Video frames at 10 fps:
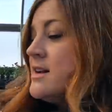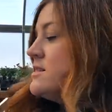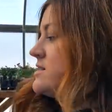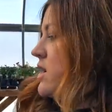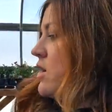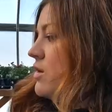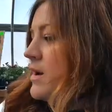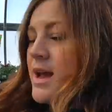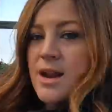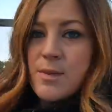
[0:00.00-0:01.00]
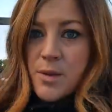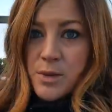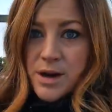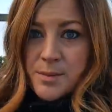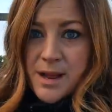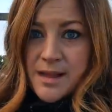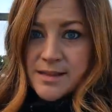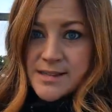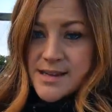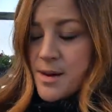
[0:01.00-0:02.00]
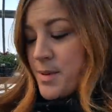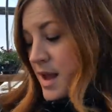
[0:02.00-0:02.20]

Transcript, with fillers: So anyway, we're going to plant these up,